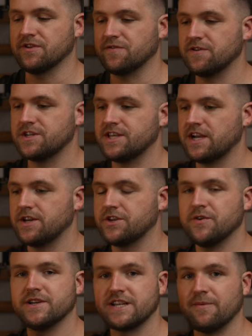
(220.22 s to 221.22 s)
the first thing I
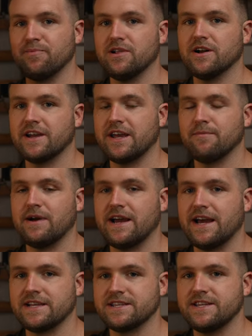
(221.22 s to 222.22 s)
do is I plug in my
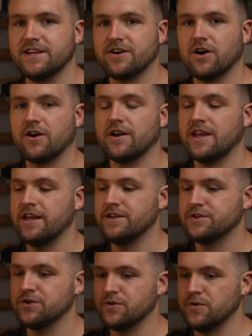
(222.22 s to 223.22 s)
SD card
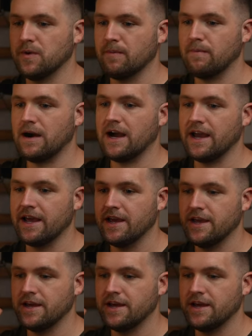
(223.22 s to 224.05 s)
into my